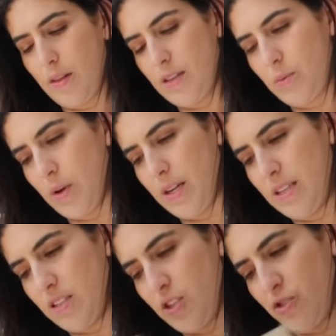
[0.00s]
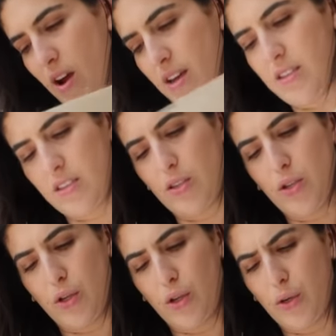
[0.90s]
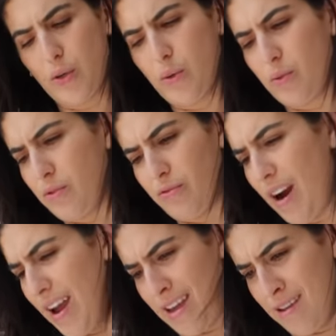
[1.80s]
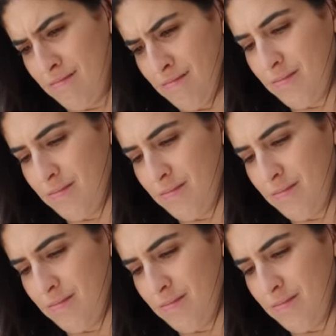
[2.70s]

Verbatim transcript: This one is addressed to Gray.